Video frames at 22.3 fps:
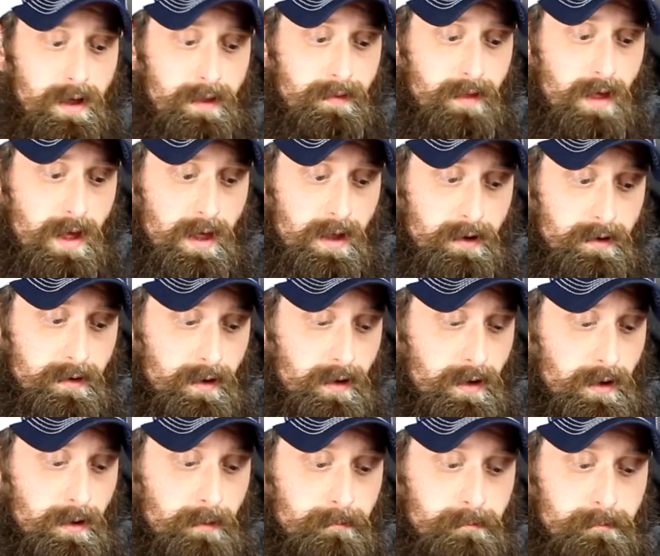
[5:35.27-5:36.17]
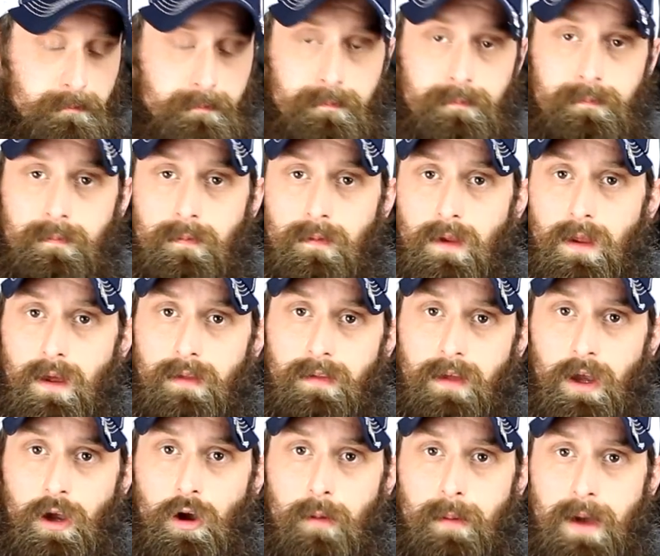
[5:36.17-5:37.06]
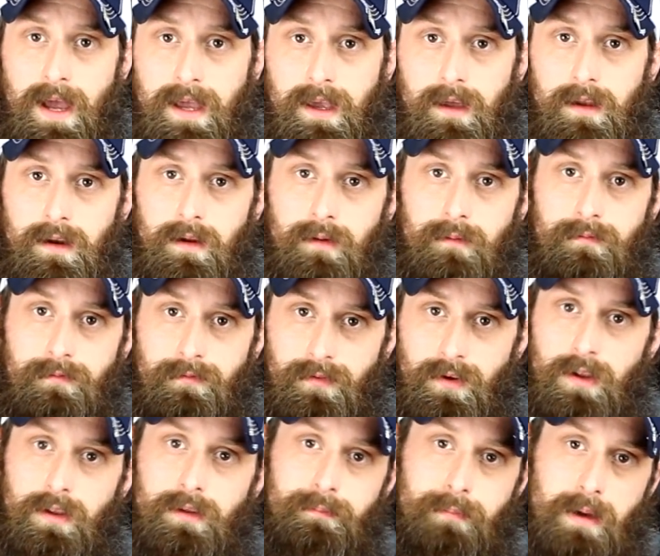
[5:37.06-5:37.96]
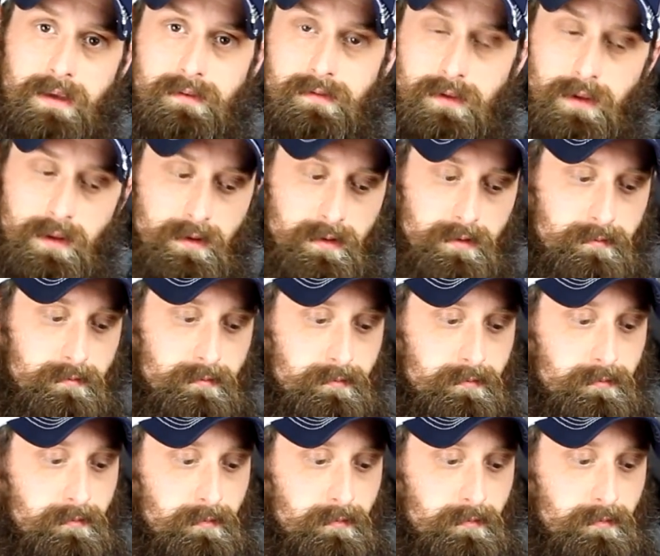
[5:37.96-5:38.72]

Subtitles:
and then go back in and fill, basically,